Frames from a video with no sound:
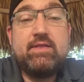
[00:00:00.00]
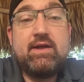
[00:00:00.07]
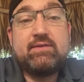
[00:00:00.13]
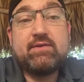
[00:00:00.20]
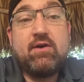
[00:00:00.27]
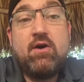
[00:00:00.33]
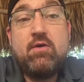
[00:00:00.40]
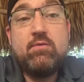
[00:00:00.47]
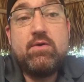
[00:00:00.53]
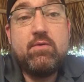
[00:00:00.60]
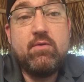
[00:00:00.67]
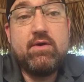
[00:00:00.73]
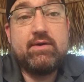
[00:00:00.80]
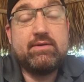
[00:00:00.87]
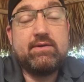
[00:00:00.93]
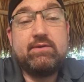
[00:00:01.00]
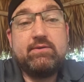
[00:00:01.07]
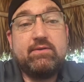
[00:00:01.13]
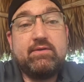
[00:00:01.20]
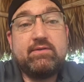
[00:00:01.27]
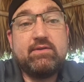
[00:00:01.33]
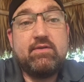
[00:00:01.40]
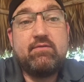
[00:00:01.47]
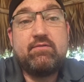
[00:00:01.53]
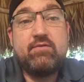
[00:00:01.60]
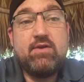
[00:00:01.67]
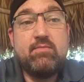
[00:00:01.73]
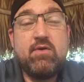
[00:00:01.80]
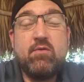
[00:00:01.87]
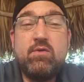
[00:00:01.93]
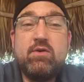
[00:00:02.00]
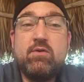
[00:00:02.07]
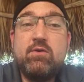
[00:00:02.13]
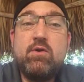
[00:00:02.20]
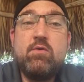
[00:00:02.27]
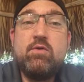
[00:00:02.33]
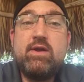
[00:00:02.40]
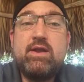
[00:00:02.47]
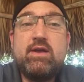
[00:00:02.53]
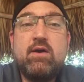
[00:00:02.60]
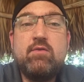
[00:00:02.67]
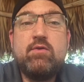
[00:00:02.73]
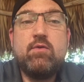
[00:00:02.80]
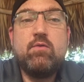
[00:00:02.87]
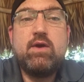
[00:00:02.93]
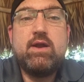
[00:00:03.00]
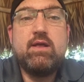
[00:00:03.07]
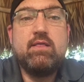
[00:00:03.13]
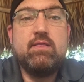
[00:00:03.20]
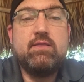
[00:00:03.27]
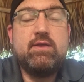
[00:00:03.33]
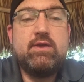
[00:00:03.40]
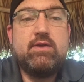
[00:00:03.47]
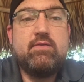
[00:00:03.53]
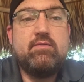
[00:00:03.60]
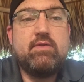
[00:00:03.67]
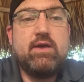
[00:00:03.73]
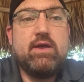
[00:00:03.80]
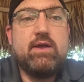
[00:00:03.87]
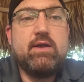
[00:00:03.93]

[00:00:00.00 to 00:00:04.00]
That's all we want to do is live free, but we don't know any other way to live.